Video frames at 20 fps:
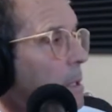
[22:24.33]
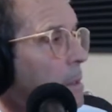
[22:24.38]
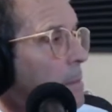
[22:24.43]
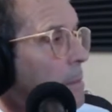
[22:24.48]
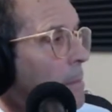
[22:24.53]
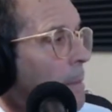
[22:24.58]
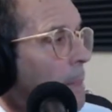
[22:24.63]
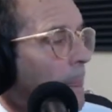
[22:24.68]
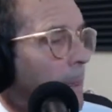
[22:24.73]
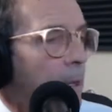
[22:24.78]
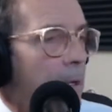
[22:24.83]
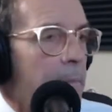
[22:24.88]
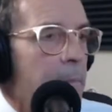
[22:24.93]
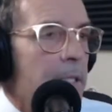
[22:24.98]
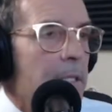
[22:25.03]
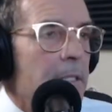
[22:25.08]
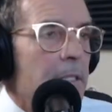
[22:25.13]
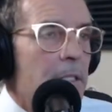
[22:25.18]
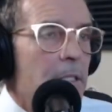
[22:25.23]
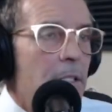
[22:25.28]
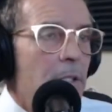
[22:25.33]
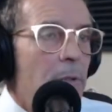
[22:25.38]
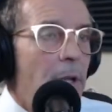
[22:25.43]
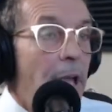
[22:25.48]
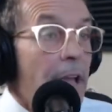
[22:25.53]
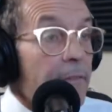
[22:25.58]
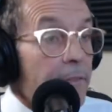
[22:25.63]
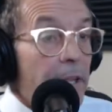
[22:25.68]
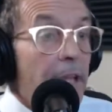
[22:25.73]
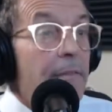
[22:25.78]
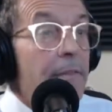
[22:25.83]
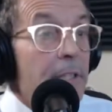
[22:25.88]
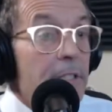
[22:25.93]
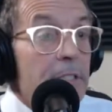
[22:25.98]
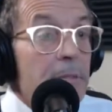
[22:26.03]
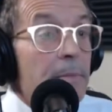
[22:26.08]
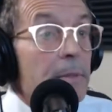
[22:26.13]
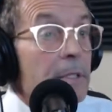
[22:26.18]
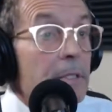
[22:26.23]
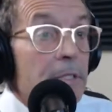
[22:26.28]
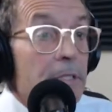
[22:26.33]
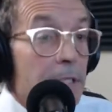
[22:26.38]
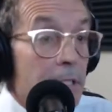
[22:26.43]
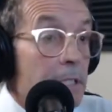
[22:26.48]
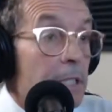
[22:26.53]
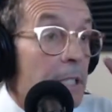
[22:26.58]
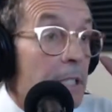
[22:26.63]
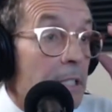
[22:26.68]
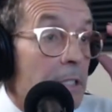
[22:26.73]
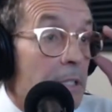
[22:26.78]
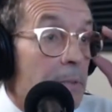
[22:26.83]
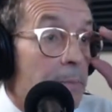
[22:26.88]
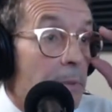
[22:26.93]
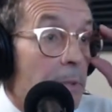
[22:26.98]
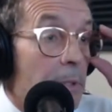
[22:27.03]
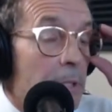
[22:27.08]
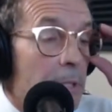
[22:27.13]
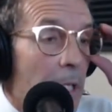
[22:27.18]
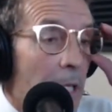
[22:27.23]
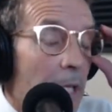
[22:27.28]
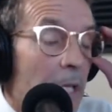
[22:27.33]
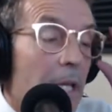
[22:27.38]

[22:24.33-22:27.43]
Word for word: Yes. I mean, you have to have discipline to succeed in sports.